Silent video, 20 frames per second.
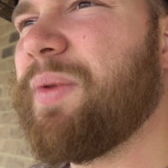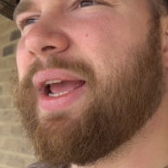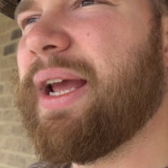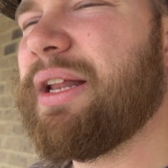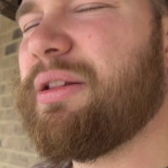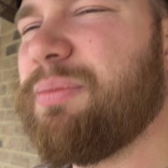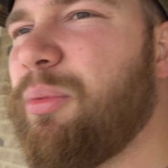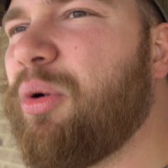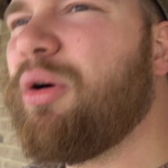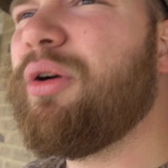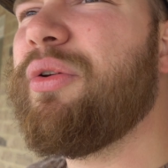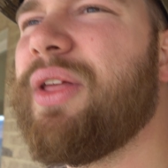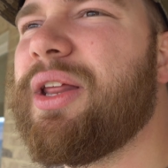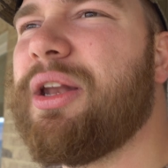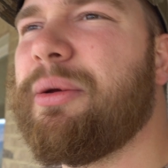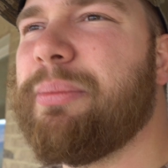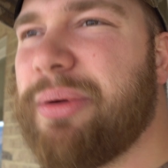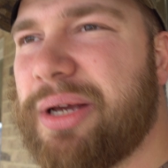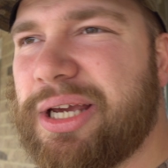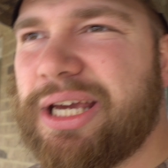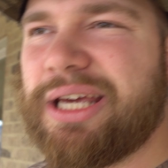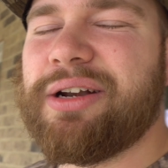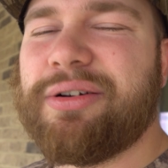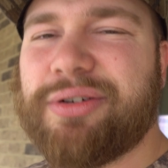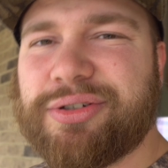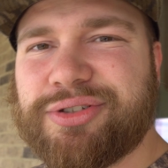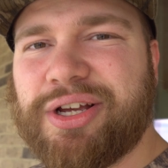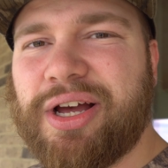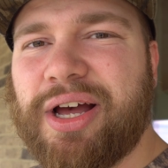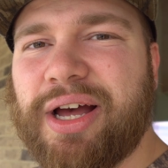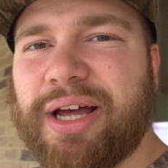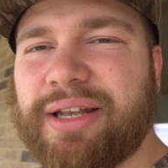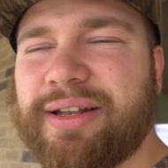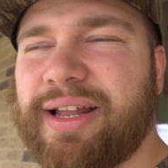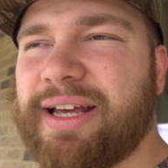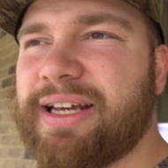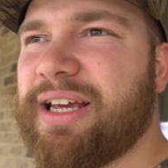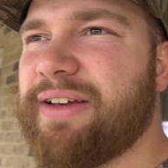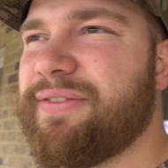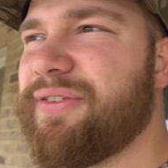it's more than a beginner's gun.
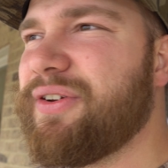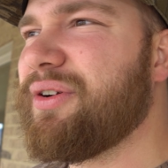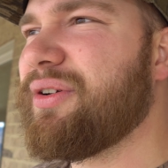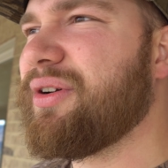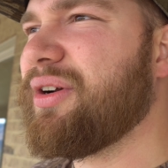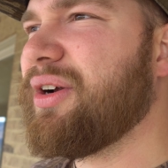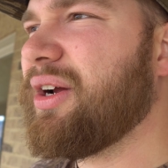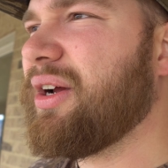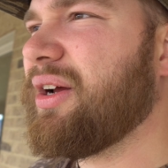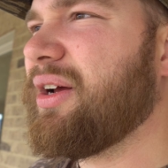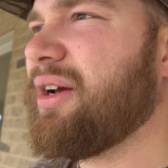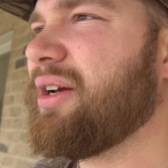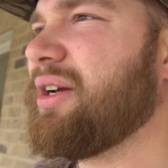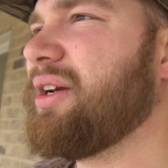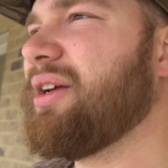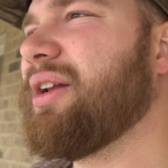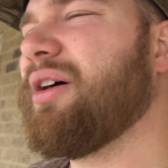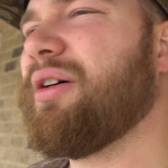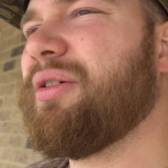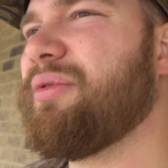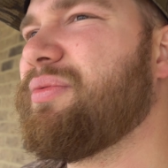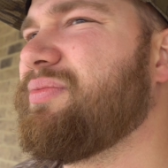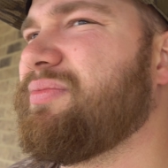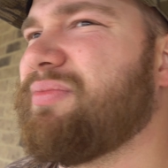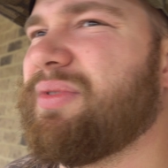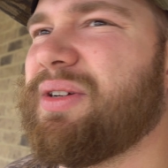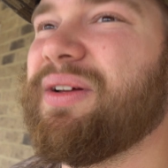Like, if you're, you know,